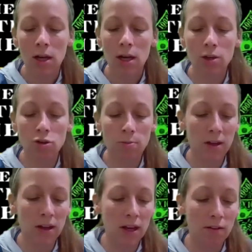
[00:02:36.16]
It should
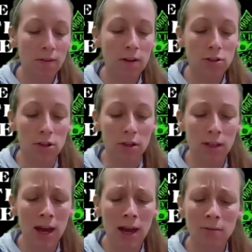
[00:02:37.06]
be functional
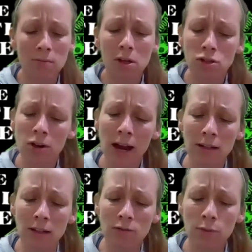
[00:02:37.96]
yet
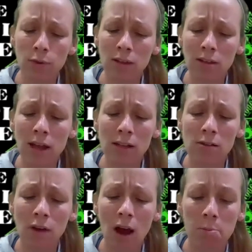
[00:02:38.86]
attractive, with lots
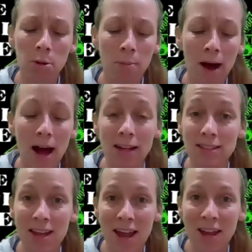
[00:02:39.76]
of copper
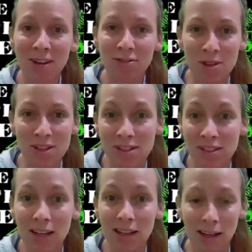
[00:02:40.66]
pots hanging from the
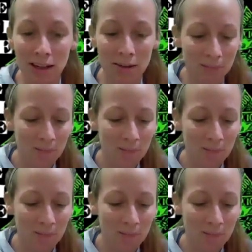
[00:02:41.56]
ceiling.